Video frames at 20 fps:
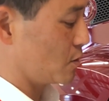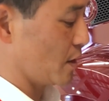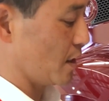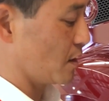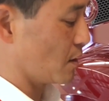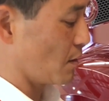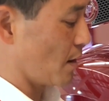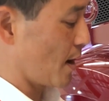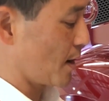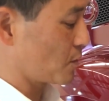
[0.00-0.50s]
to
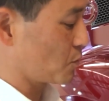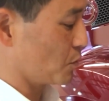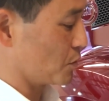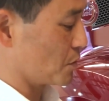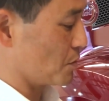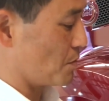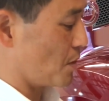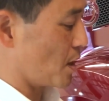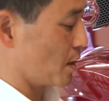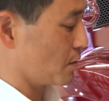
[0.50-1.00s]
interact with
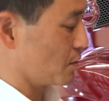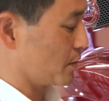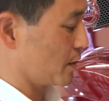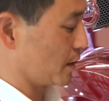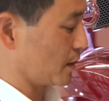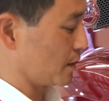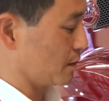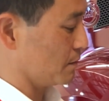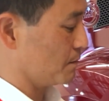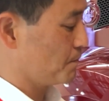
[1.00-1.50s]
the model.
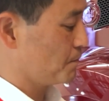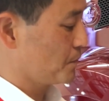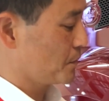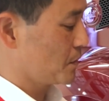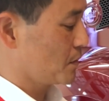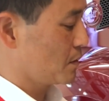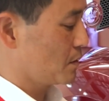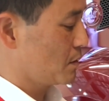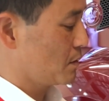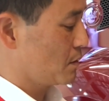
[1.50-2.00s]
They can
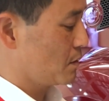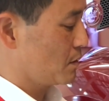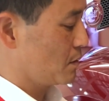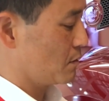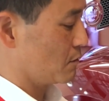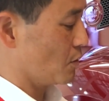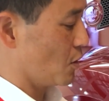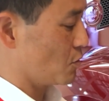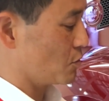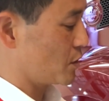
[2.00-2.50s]

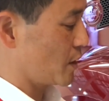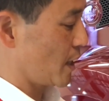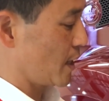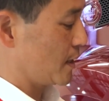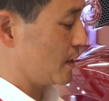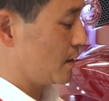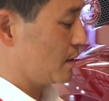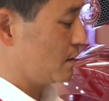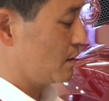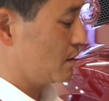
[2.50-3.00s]

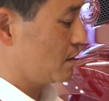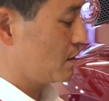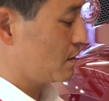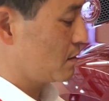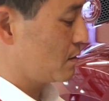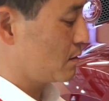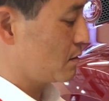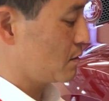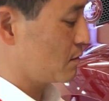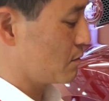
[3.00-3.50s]
rotate it,
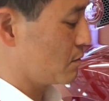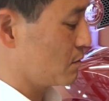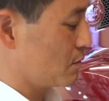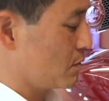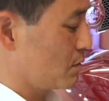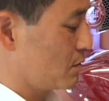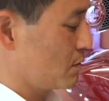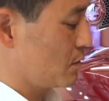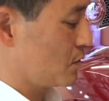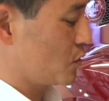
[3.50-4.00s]

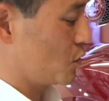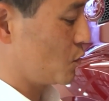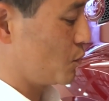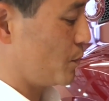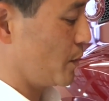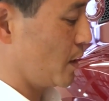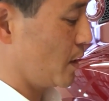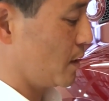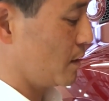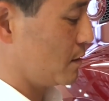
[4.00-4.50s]

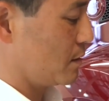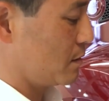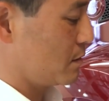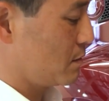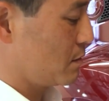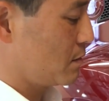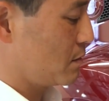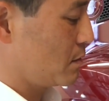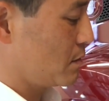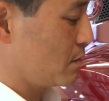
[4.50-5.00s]
spin,
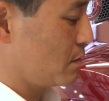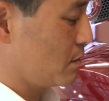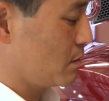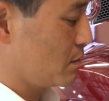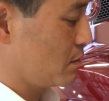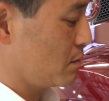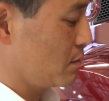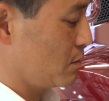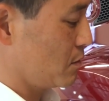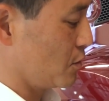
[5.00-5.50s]

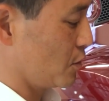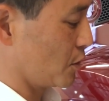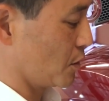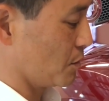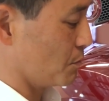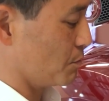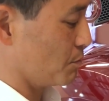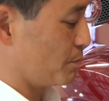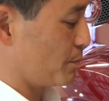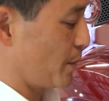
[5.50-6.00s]
you
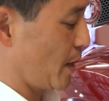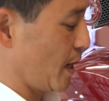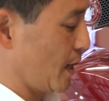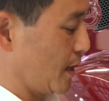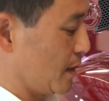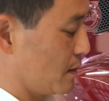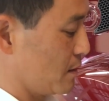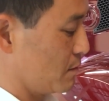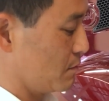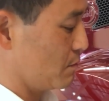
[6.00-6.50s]
can
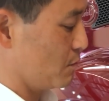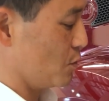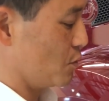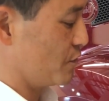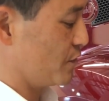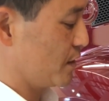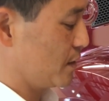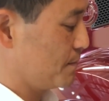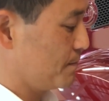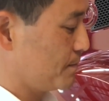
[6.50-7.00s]
pan,
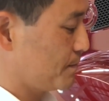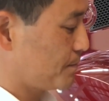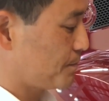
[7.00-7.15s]
move it.